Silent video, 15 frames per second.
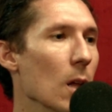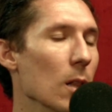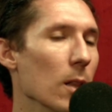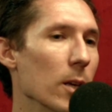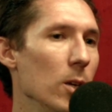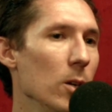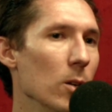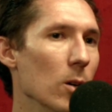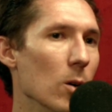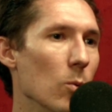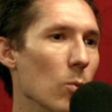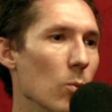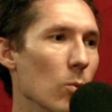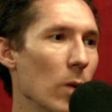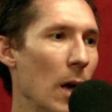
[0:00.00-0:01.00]
Like you
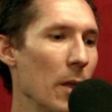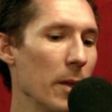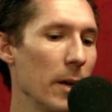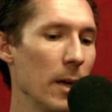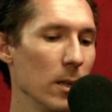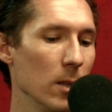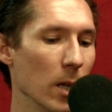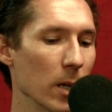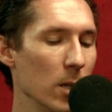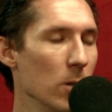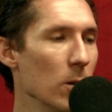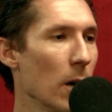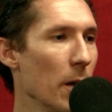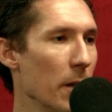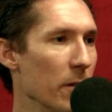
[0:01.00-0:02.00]
know how they like you
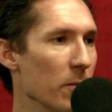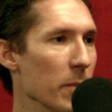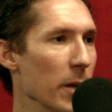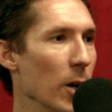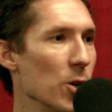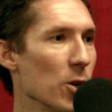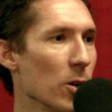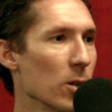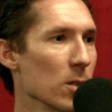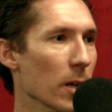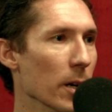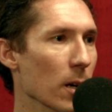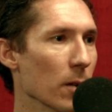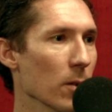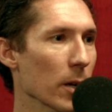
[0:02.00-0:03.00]
know how they have miniatures
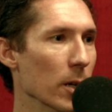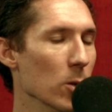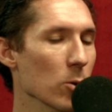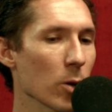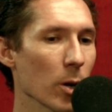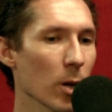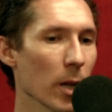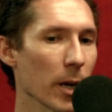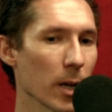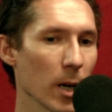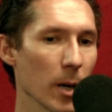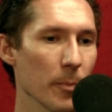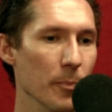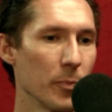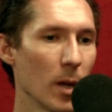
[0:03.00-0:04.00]
like of like you go to like a